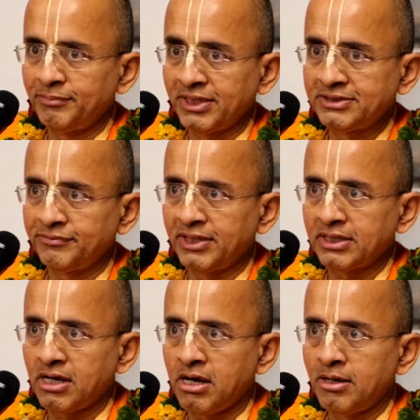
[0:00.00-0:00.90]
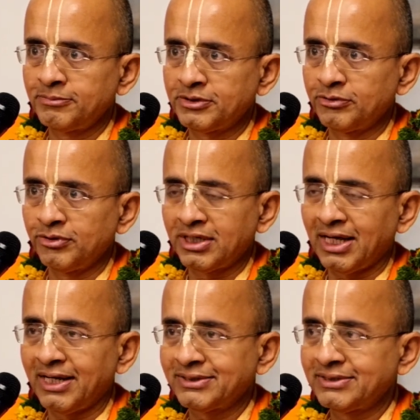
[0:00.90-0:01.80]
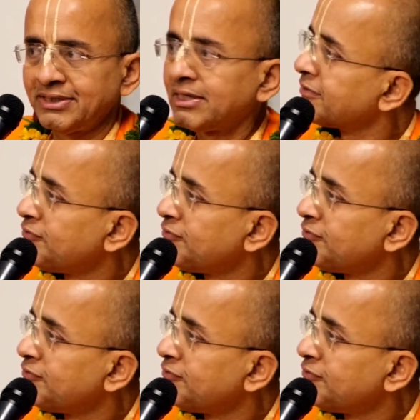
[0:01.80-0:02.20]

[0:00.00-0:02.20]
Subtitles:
It makes it very calm, cool, collected,